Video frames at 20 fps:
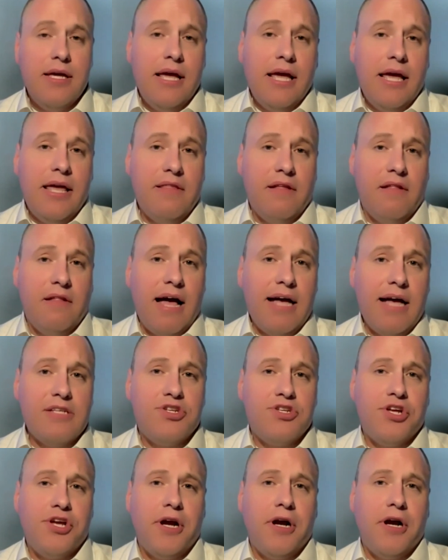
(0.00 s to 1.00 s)
in the
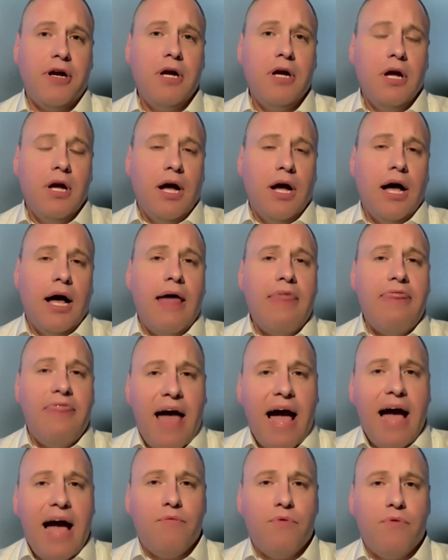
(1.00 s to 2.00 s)
last year.
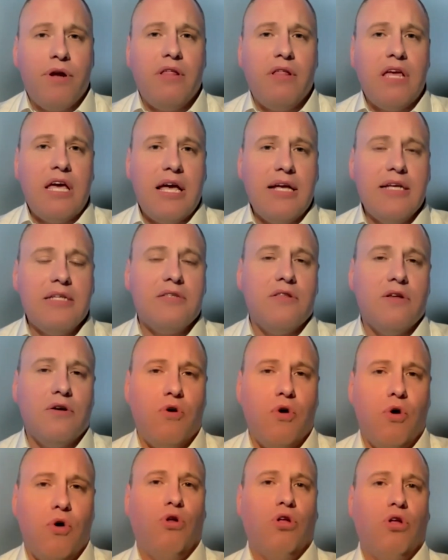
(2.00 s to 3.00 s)
That really is the
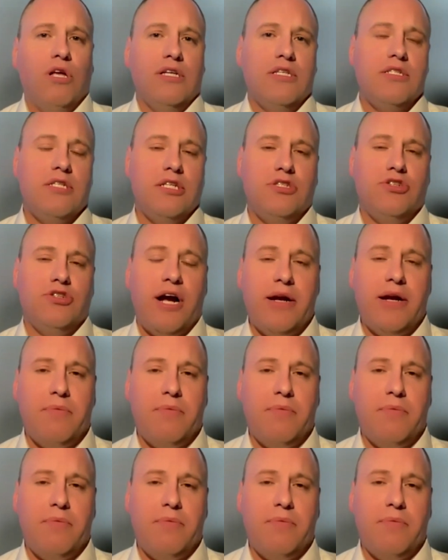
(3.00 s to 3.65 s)
goal, is to try to